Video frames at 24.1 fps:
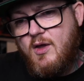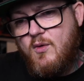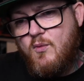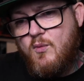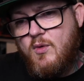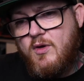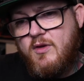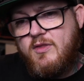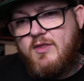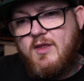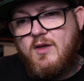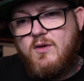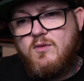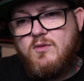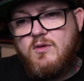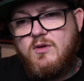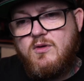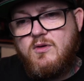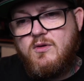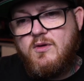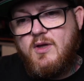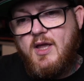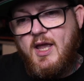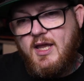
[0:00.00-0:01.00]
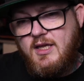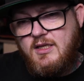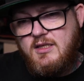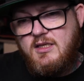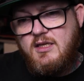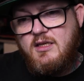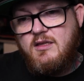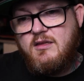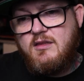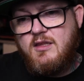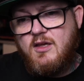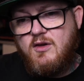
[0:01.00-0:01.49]

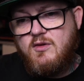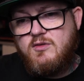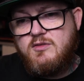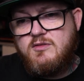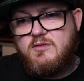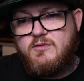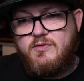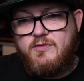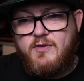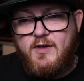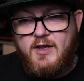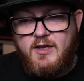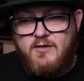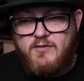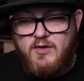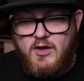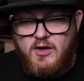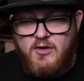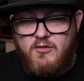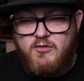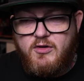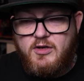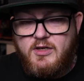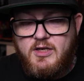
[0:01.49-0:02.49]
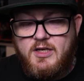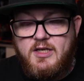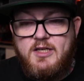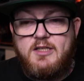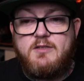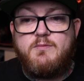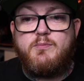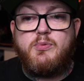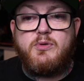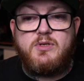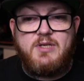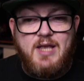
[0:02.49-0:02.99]
18,500 and
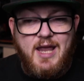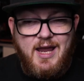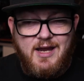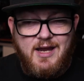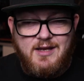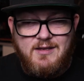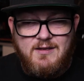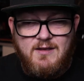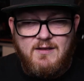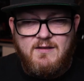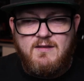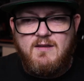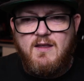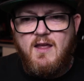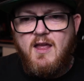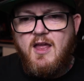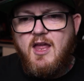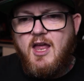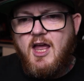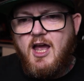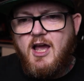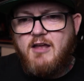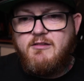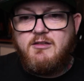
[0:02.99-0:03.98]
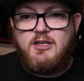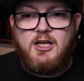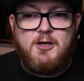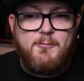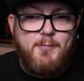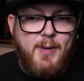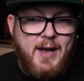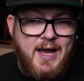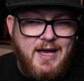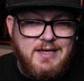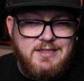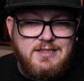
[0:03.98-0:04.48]
is protected. And the
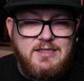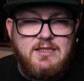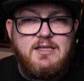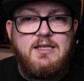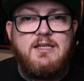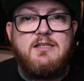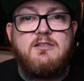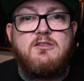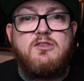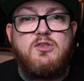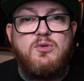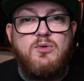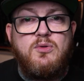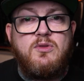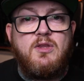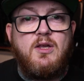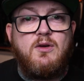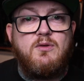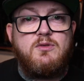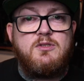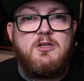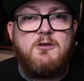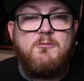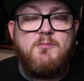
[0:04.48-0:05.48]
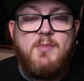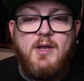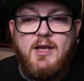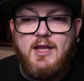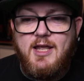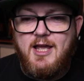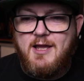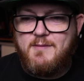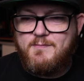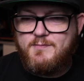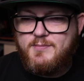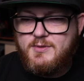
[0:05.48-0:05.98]
capacity is 2000
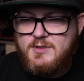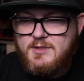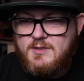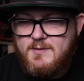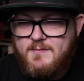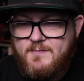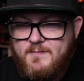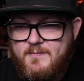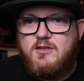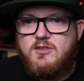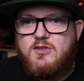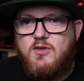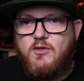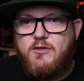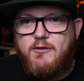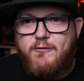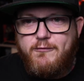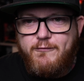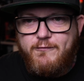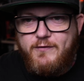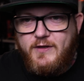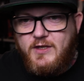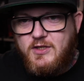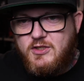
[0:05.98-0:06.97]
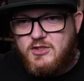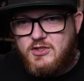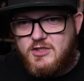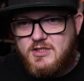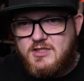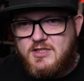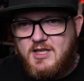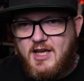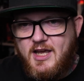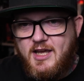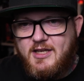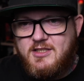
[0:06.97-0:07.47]
milliamps. So the features
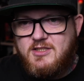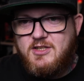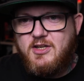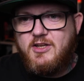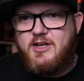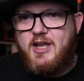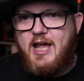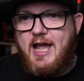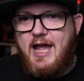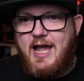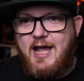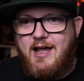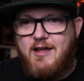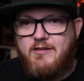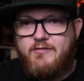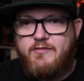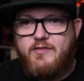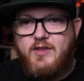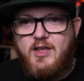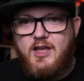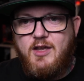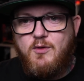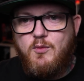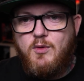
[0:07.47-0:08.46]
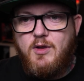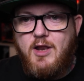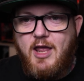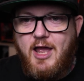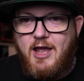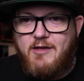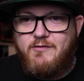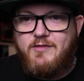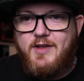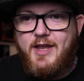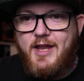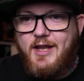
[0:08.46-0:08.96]
that it's going to have, it will
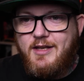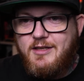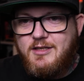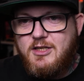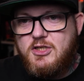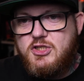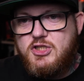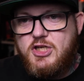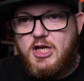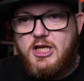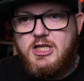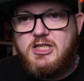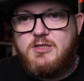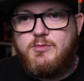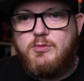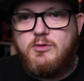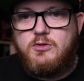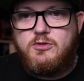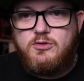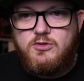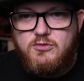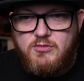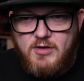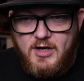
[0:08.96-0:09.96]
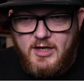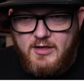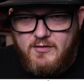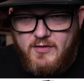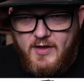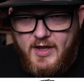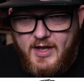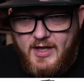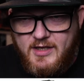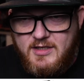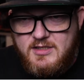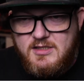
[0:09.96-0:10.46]
have interchangeable drive
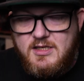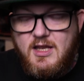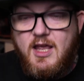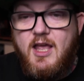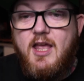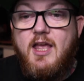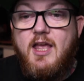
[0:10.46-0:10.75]
heads,